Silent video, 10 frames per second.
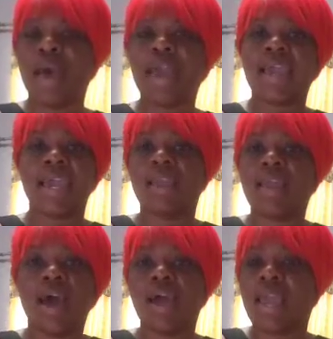I
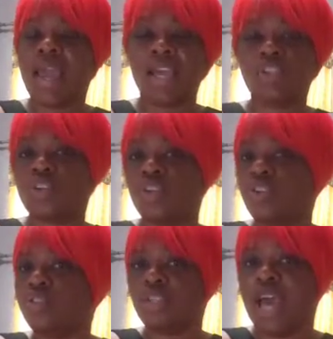cannot answer
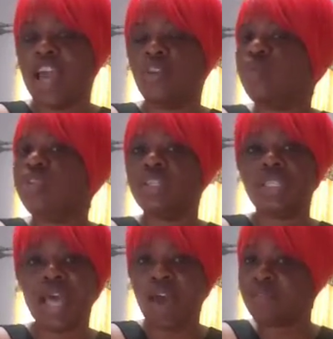you to that. You
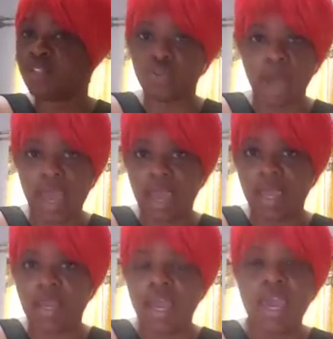just have to try
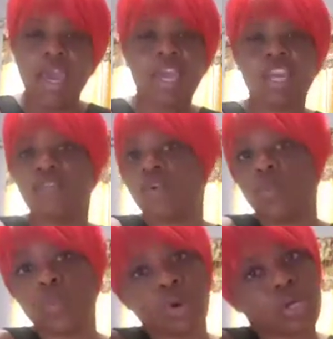it. And if it
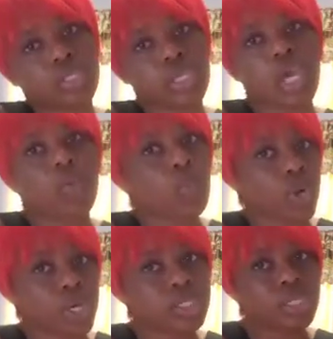works, it
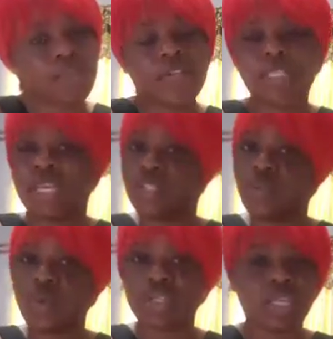works. If it
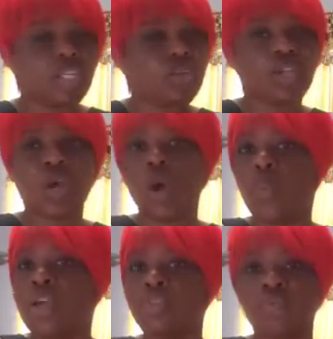doesn't work, then you can
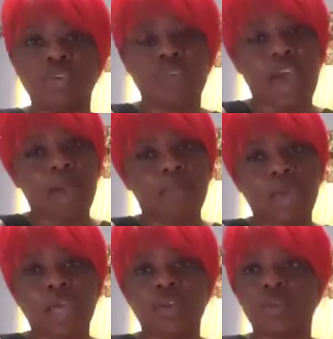always revamp
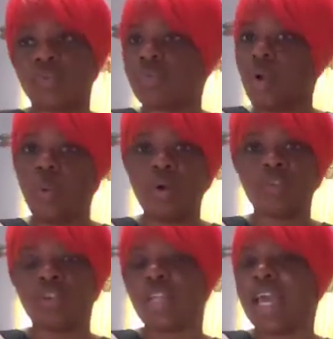and go
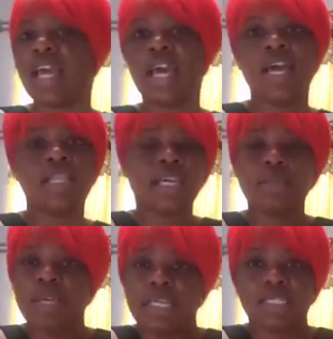over. Like, look
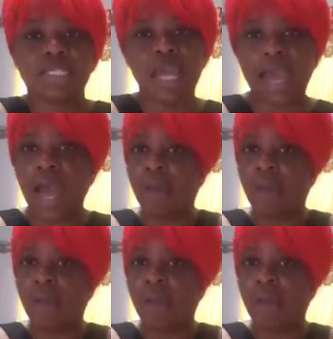at me today.